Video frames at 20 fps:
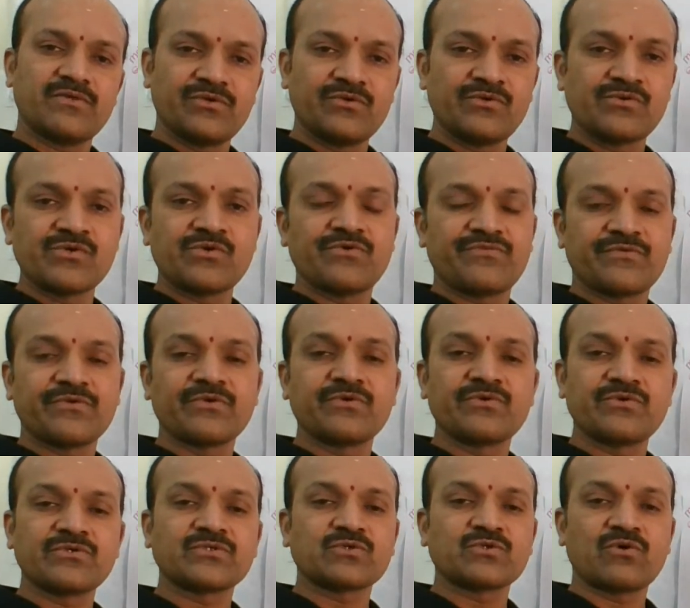if you
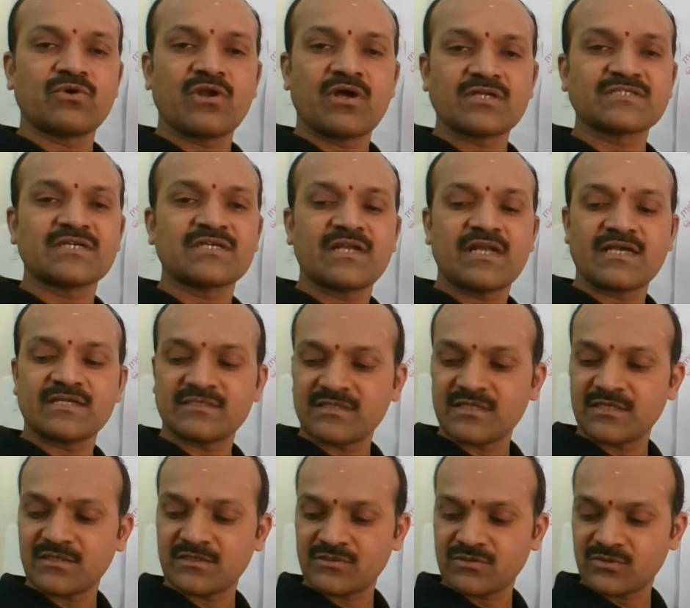use solar cell as
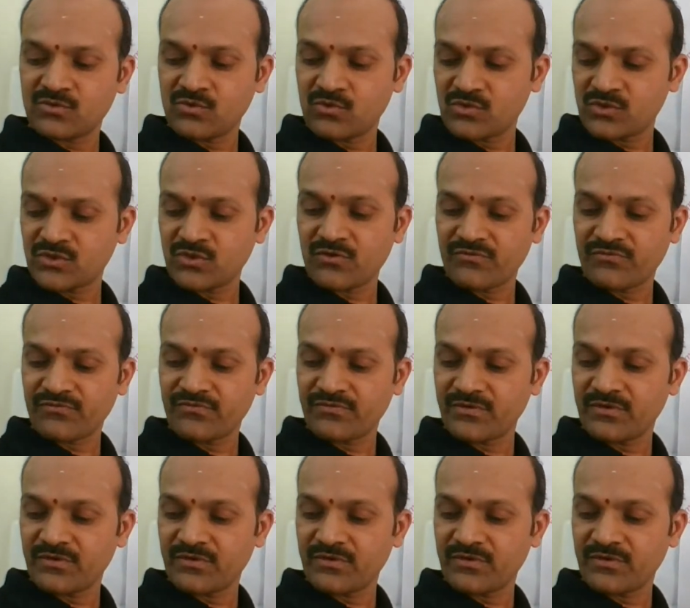the source of